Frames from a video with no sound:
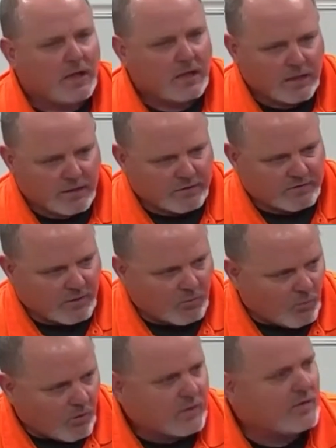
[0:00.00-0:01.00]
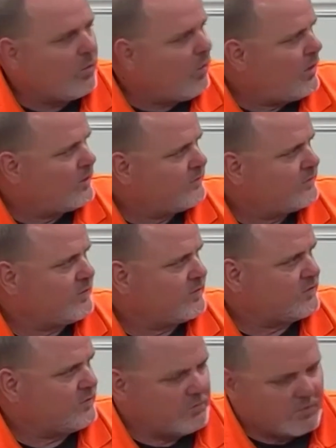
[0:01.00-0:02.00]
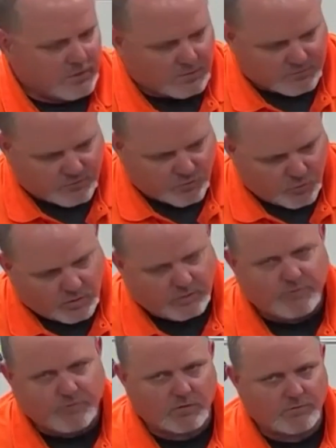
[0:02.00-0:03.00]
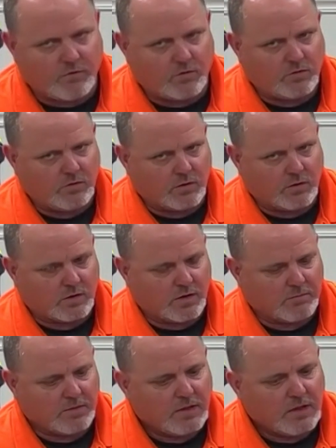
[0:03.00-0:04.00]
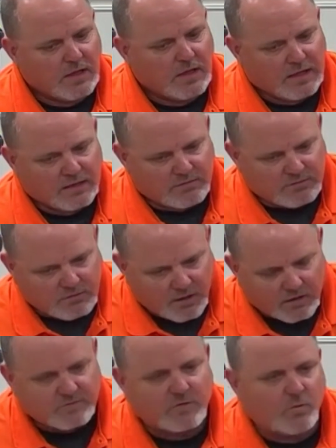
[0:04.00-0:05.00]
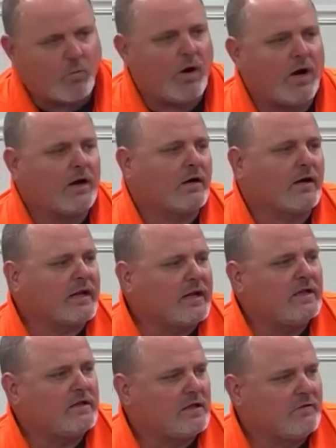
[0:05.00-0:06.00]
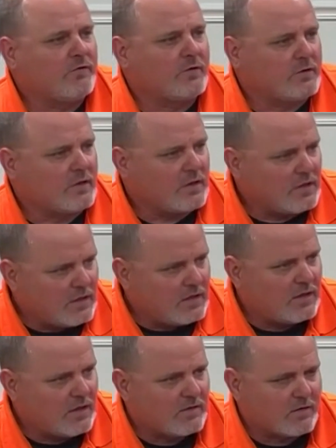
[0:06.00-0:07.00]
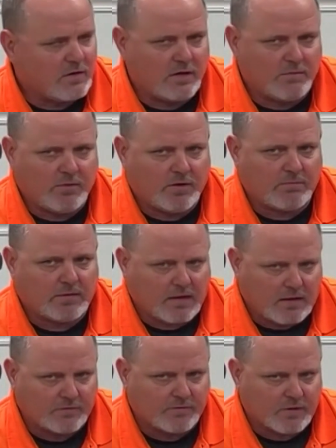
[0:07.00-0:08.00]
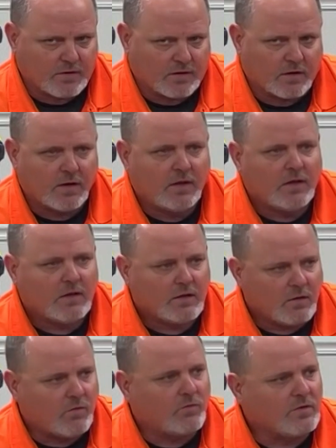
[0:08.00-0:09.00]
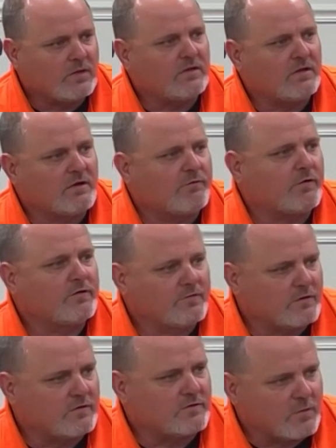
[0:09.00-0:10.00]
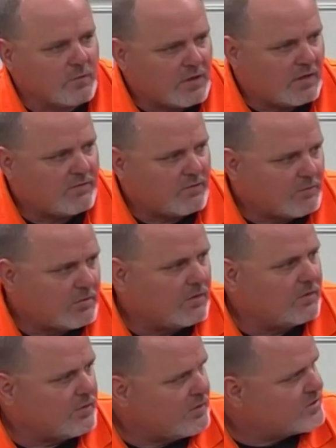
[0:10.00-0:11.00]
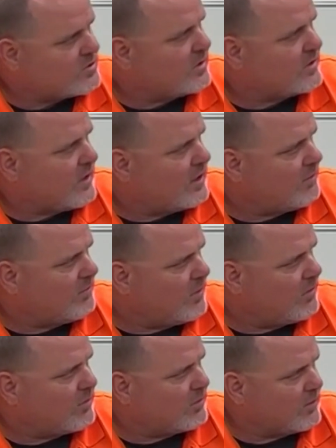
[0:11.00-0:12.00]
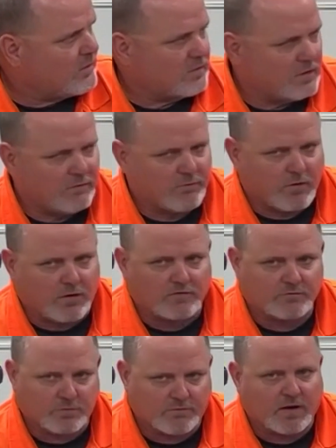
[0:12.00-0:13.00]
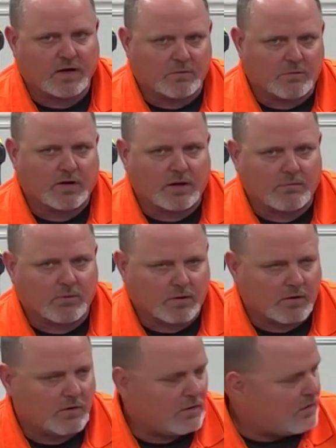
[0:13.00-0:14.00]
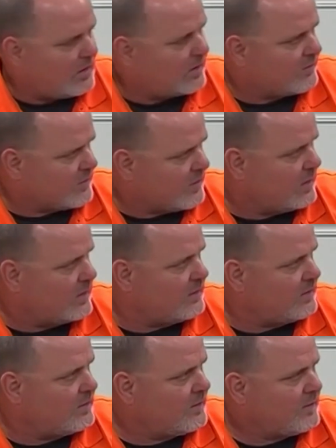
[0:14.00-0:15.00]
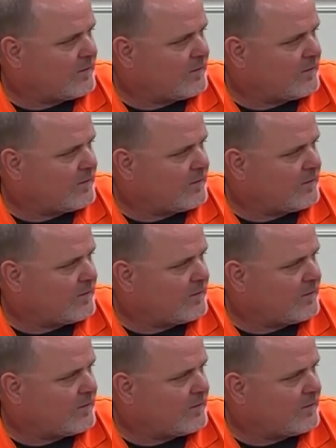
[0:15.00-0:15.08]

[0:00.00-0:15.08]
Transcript: It is a one-to-one system. It is twenty-four volt hookup. It doesn't wire any different than any other heat pump out there. The only difference is that we have the ability to shut down the blower during defrost, provided we're not bringing on electric heat. Right.